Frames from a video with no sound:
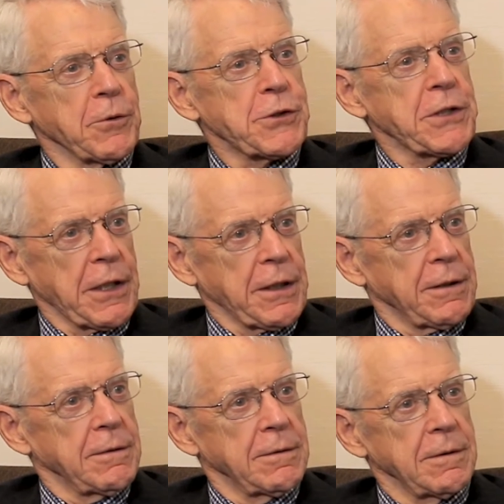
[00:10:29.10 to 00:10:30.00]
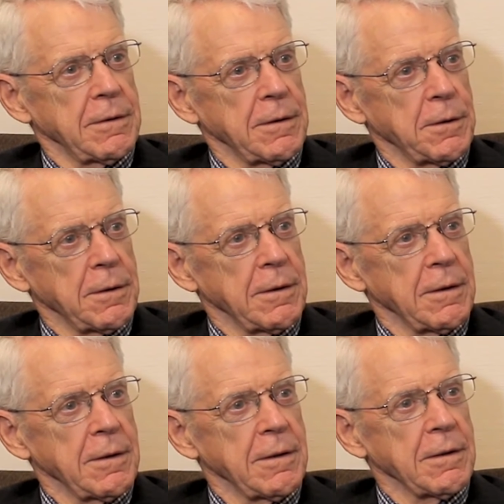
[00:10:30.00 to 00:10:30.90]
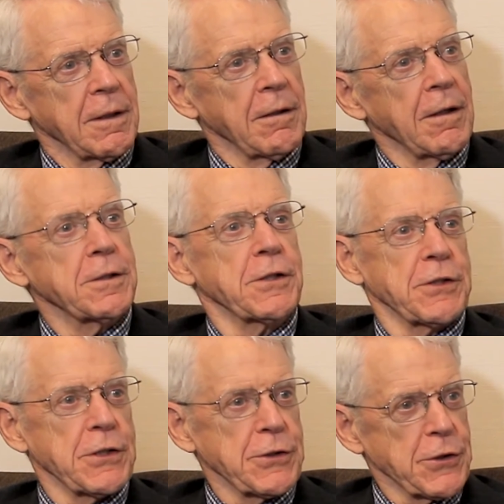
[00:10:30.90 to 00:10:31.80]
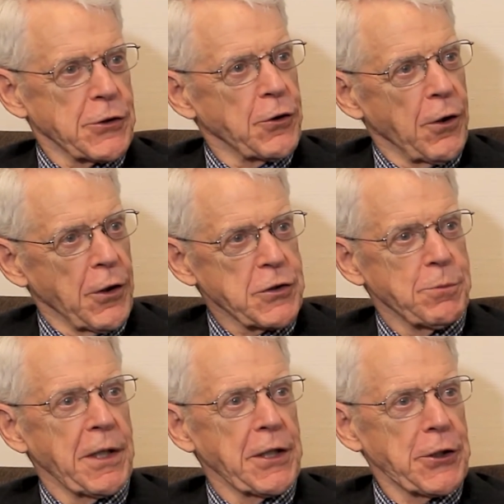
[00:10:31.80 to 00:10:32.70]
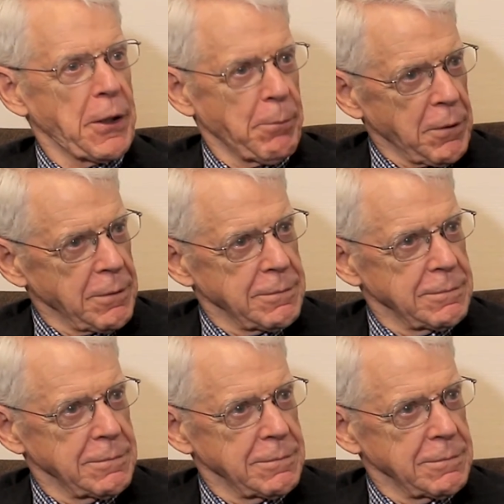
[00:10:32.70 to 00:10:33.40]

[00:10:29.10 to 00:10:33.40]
would say that heart disease is caused by a number.